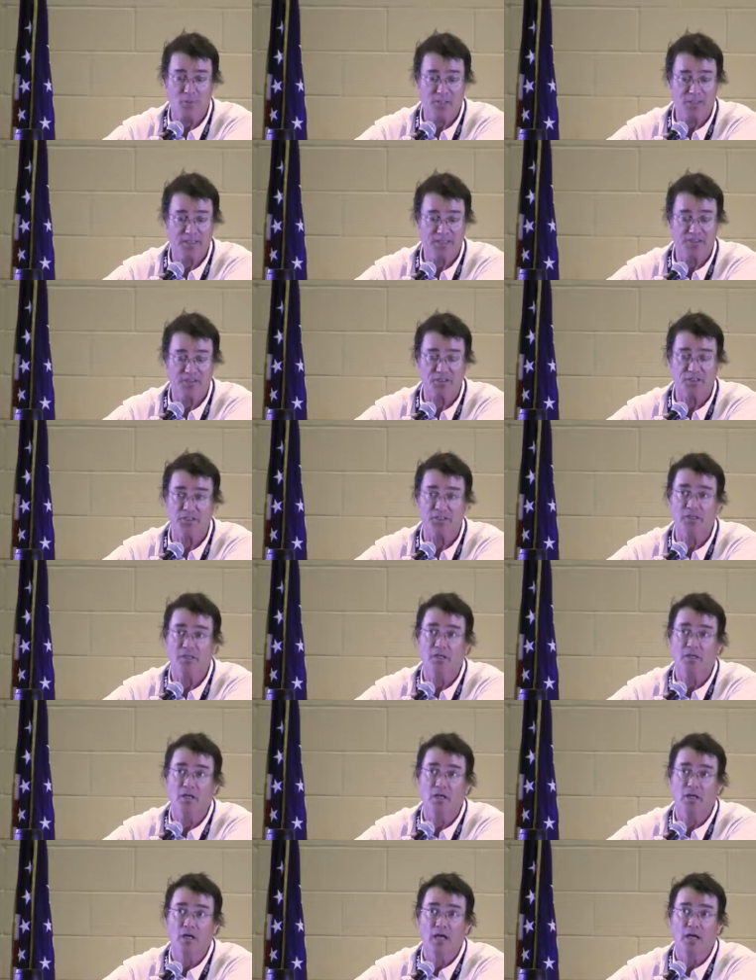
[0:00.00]
religion,
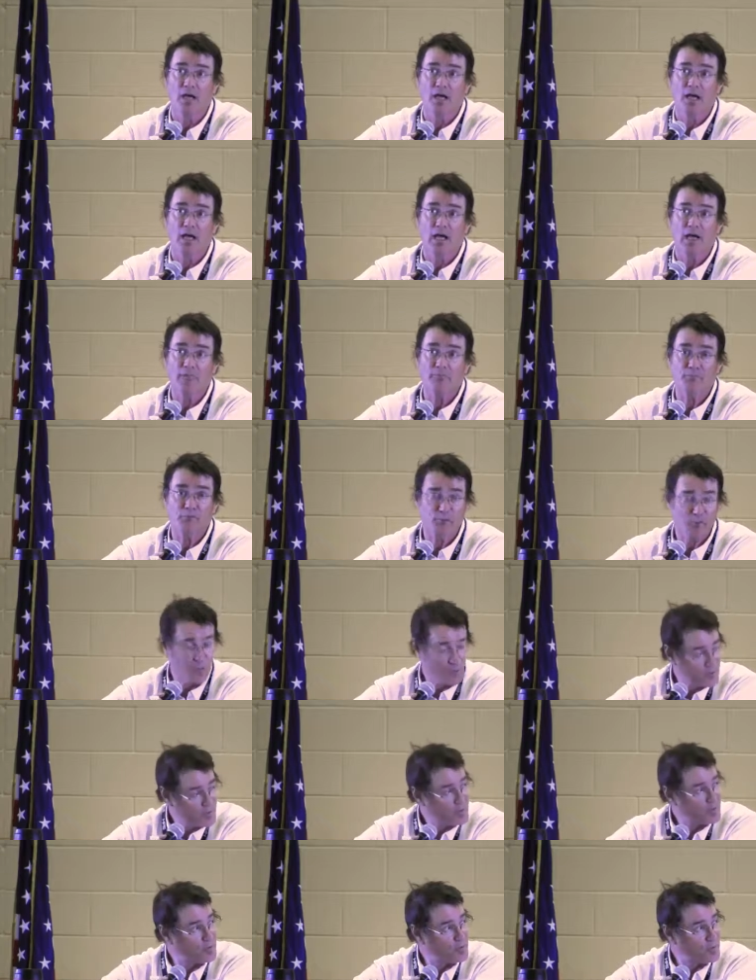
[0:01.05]
I'm
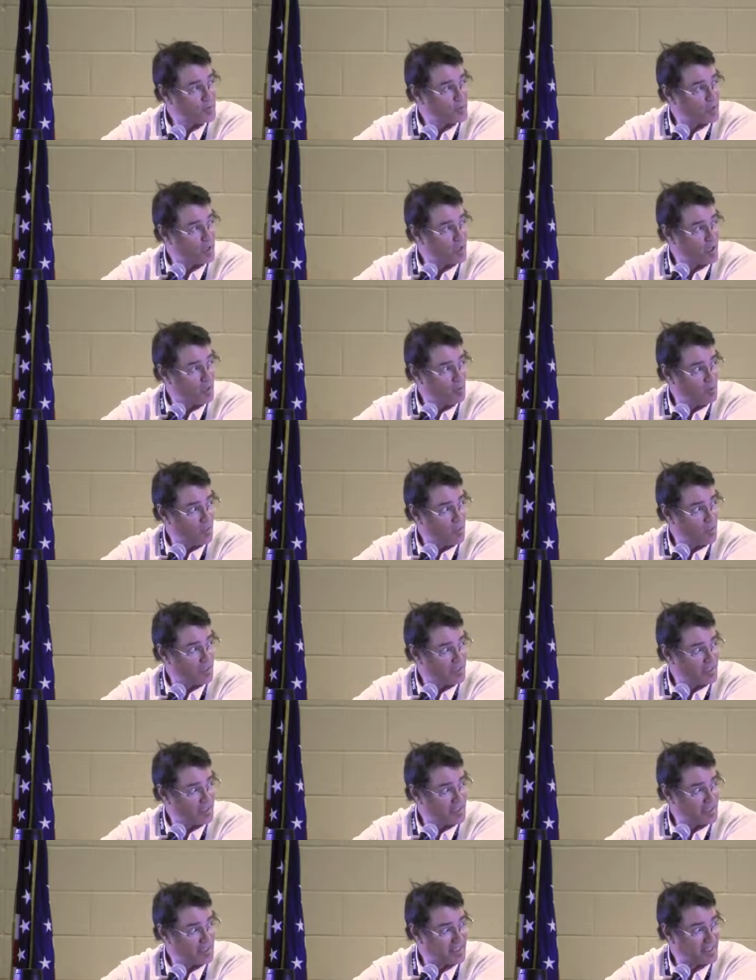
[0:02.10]
sure that you're aware
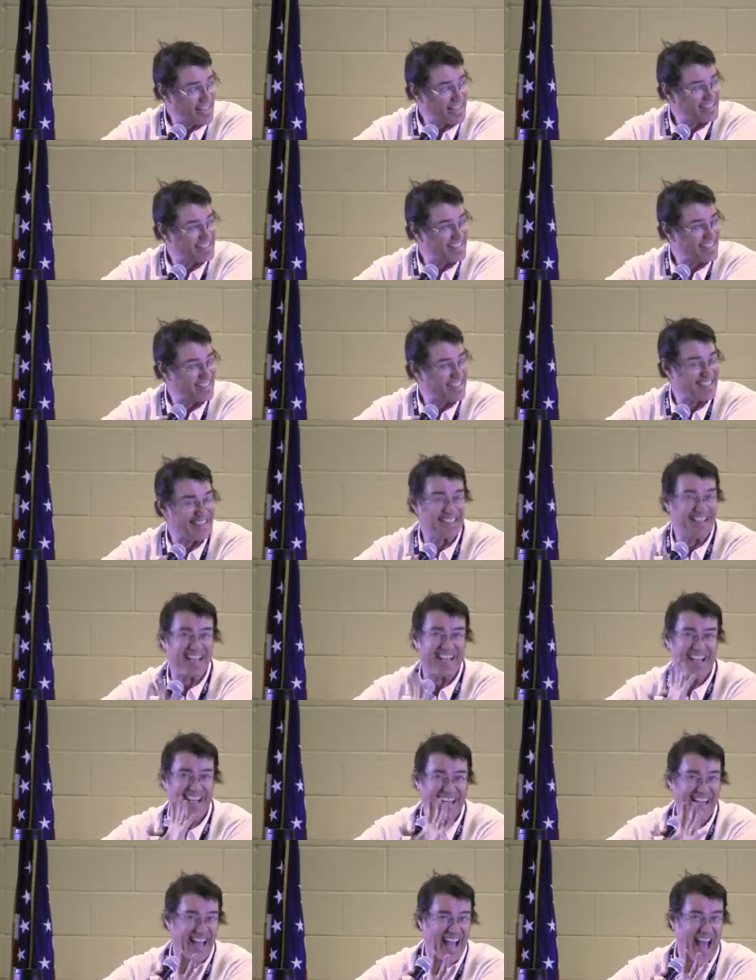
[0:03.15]
that, that that's
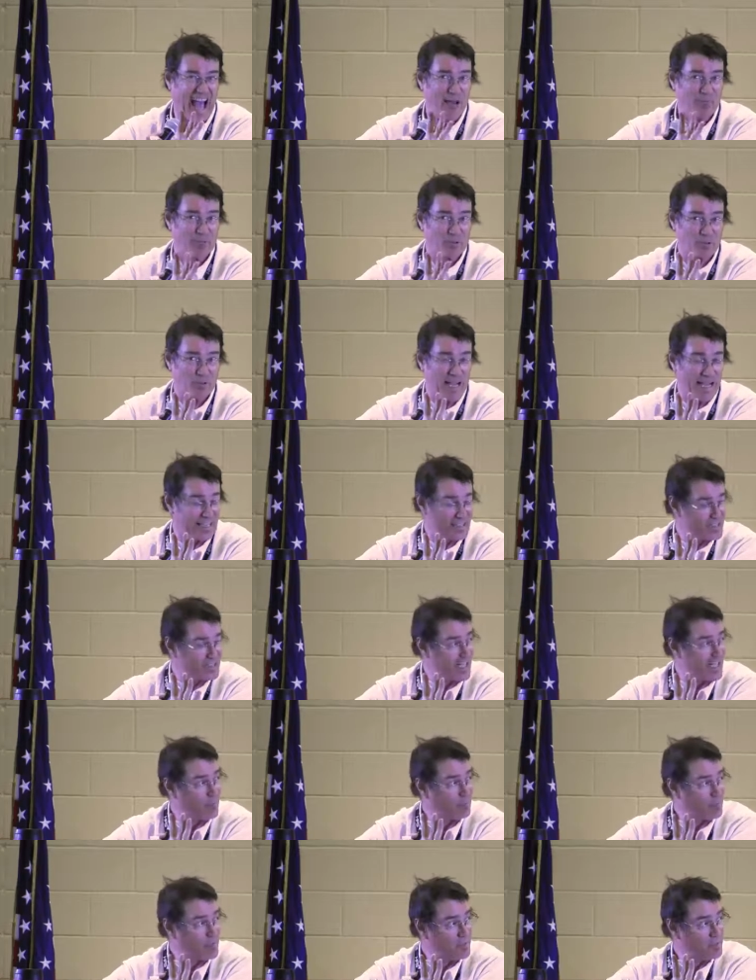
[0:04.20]
an abstract
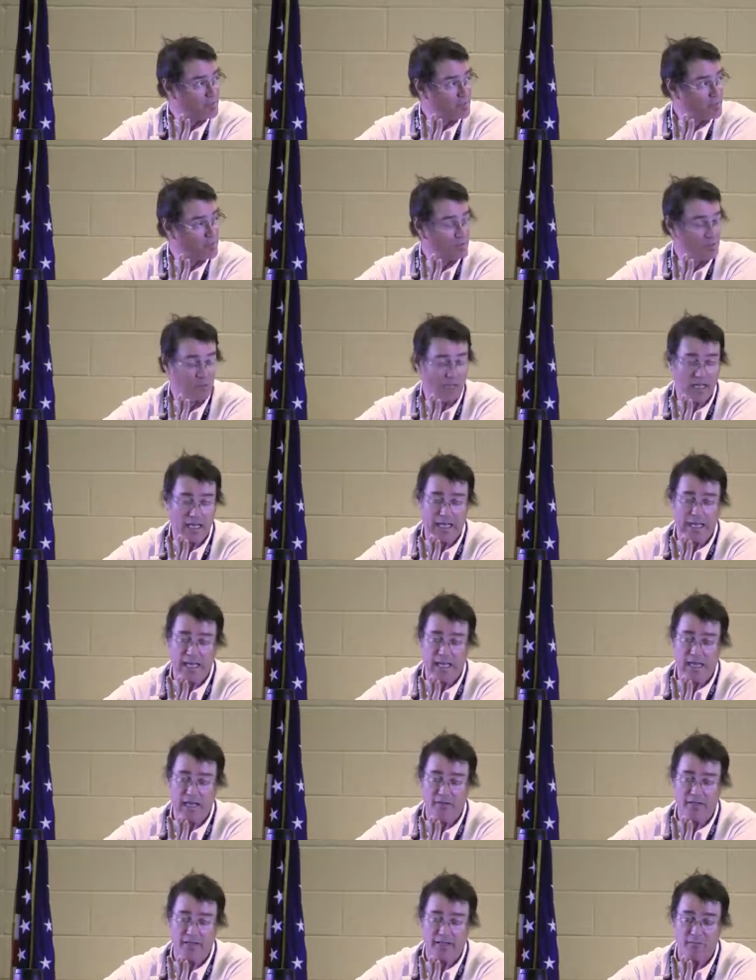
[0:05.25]
statement,
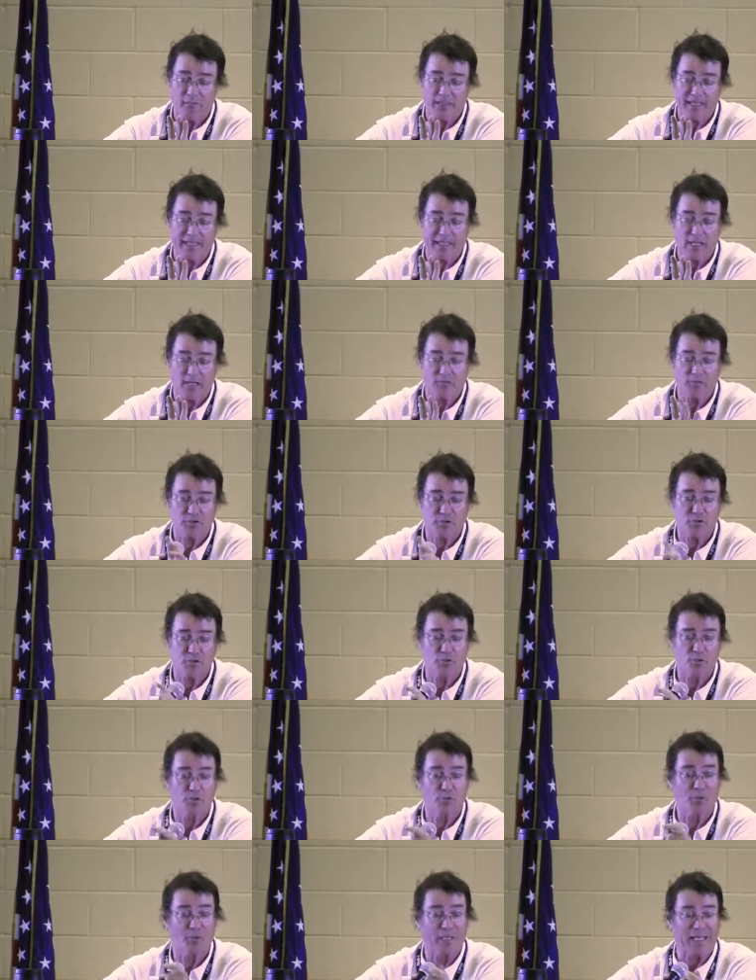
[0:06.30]
and that when it comes
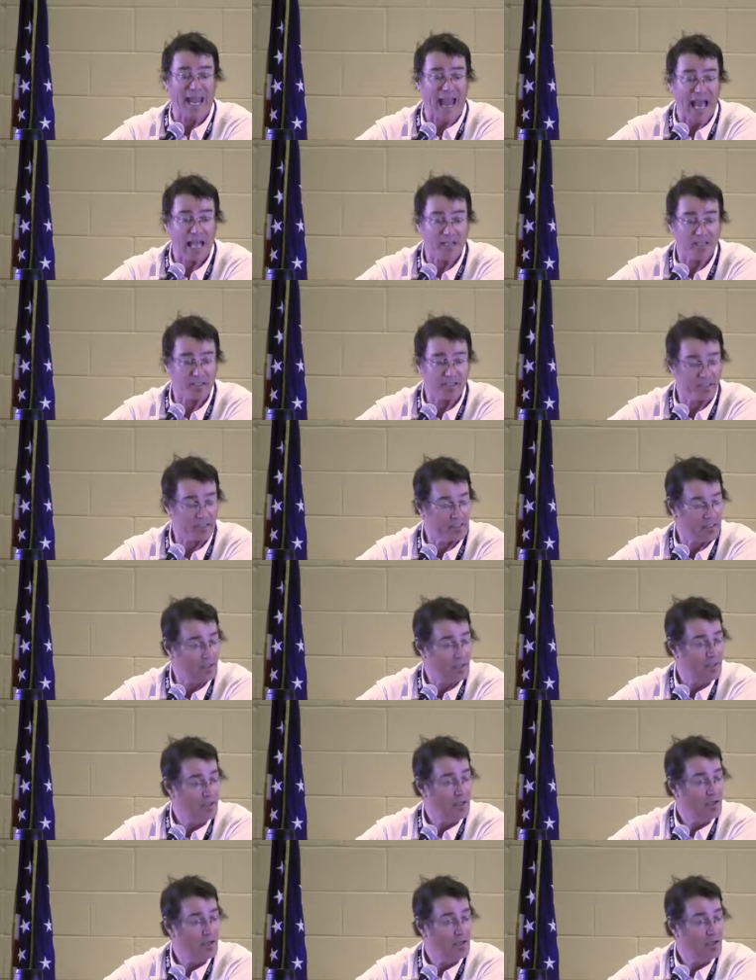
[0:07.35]
to the reality,